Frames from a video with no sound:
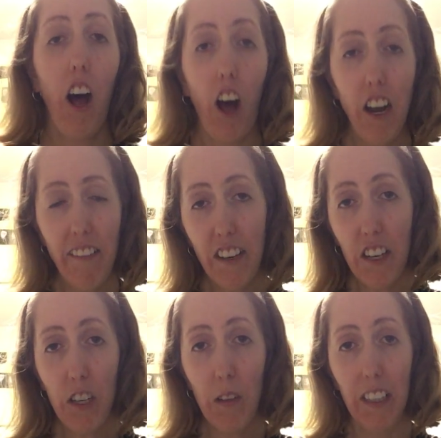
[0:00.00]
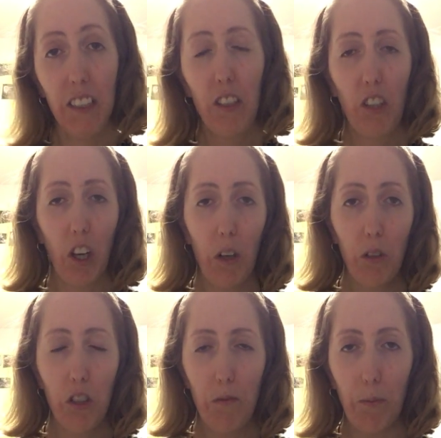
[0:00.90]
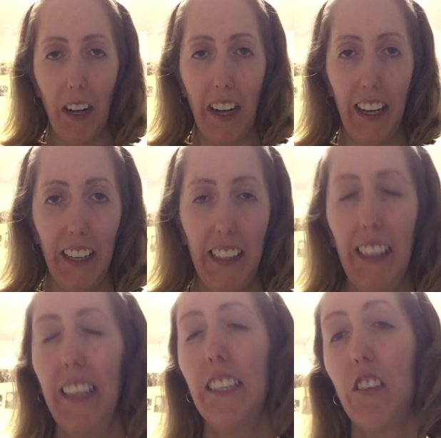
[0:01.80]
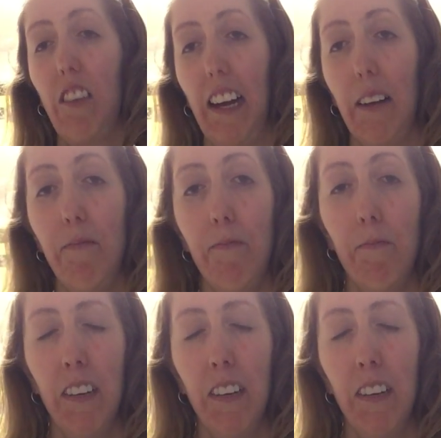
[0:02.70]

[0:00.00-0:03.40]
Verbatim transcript: all you have to do is go to my Instagram